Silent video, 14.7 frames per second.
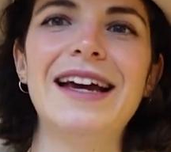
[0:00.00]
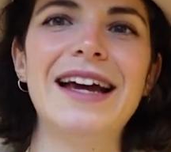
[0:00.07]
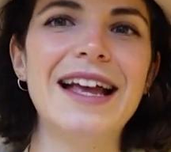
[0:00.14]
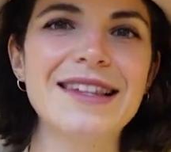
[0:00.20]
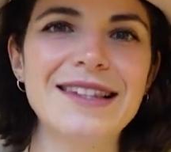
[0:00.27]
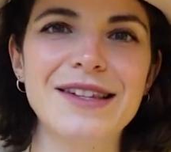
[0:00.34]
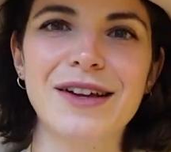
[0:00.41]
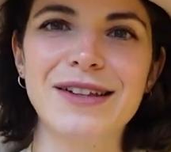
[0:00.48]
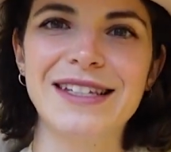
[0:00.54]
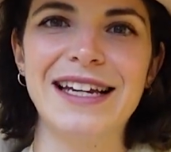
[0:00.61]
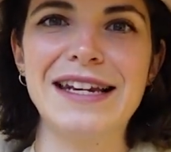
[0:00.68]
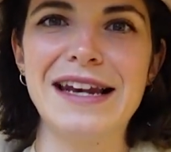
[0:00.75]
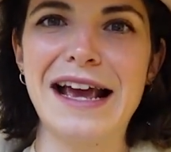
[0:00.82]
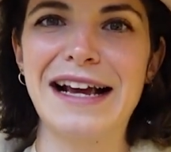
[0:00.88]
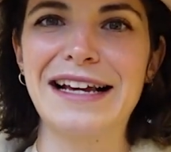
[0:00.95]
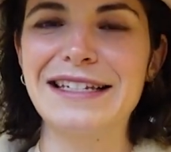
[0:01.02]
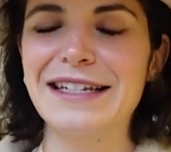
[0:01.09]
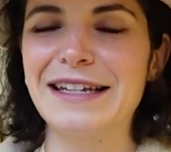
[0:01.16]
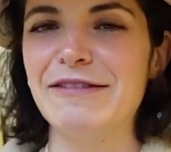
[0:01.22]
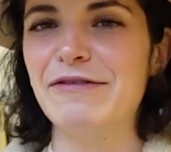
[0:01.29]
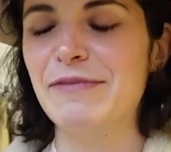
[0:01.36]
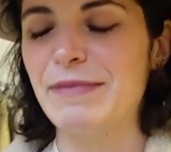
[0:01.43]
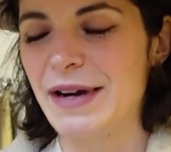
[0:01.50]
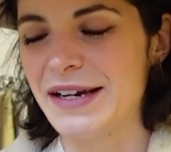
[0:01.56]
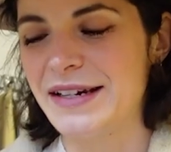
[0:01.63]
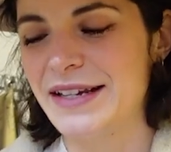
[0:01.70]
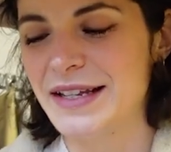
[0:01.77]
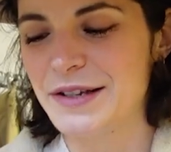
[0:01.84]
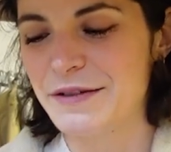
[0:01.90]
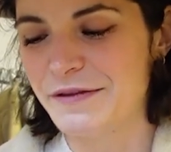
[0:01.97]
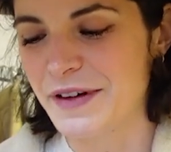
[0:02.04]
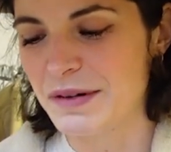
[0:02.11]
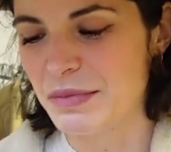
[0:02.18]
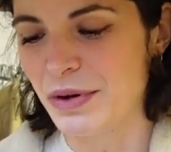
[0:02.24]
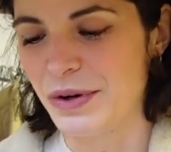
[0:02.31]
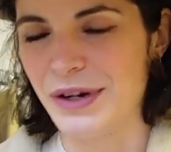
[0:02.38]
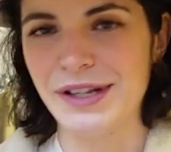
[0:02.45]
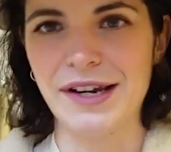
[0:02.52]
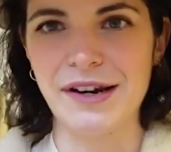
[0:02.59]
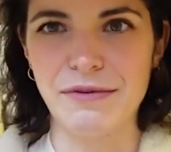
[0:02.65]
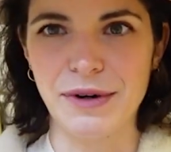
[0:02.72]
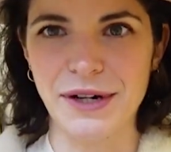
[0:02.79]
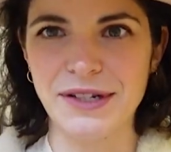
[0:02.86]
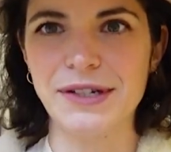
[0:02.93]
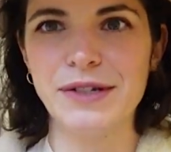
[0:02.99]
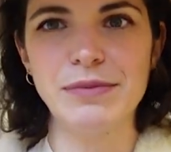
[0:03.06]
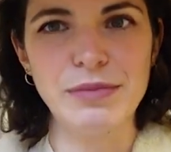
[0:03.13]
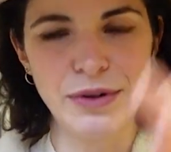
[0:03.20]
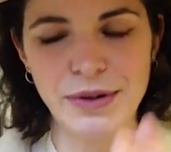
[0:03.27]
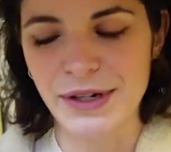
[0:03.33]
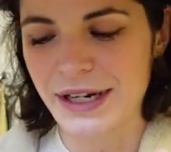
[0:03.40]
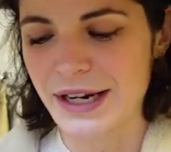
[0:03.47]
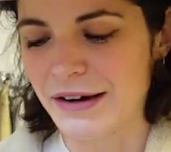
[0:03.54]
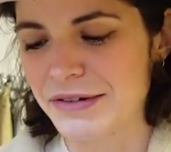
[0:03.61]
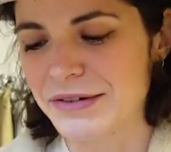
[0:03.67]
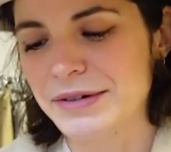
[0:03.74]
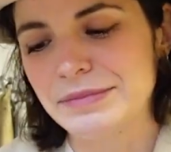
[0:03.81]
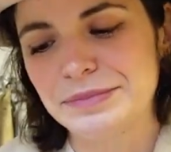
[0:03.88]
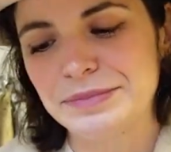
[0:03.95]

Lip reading: it's not that negative, but it's a fun point that I wanted to point out.